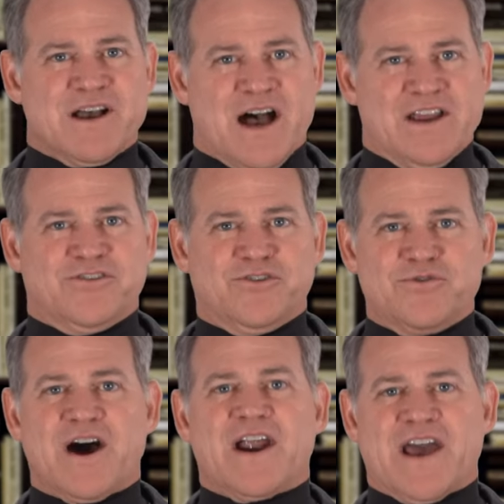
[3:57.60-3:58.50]
I do
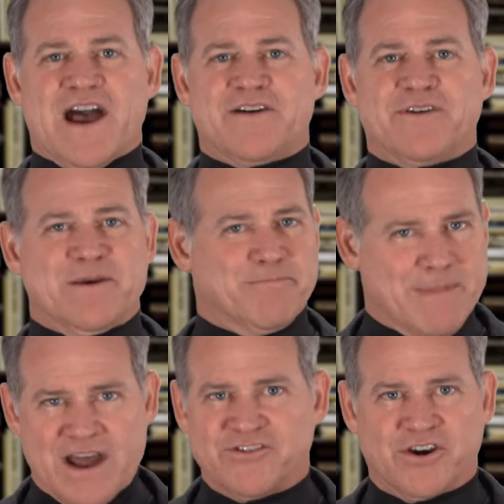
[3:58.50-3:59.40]
not have a
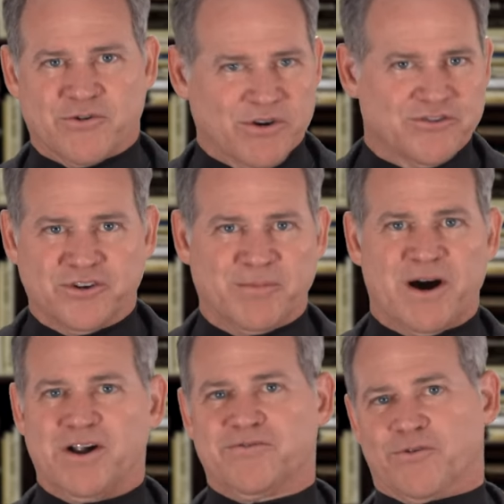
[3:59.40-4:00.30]
magic crystal
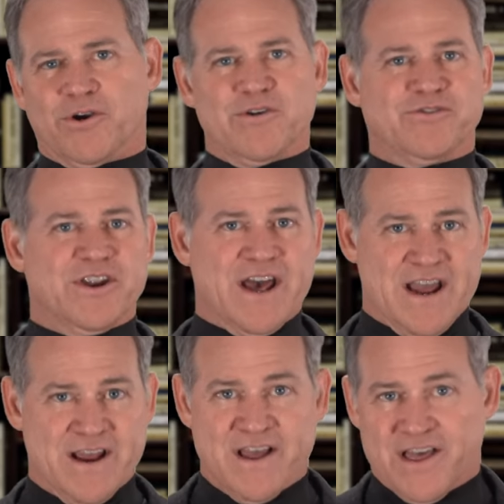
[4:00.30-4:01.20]
ball for you
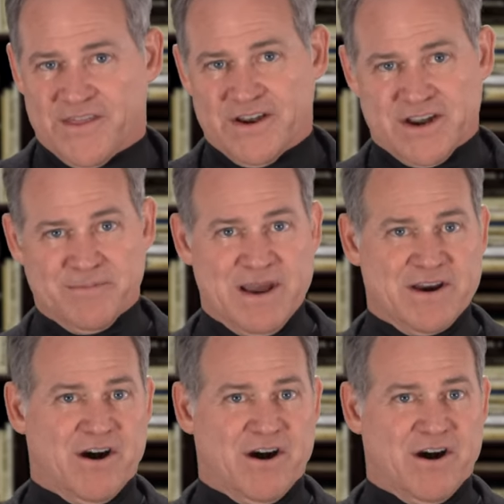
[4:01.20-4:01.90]
today that can make